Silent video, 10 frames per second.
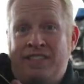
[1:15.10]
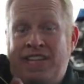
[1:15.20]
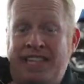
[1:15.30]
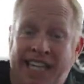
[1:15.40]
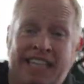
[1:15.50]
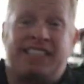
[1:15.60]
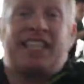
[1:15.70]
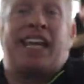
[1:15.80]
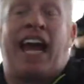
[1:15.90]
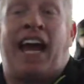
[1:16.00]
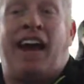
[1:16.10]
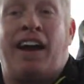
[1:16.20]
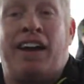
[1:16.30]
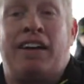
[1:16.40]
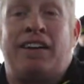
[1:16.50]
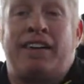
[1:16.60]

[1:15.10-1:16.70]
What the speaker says: And then it's in the air.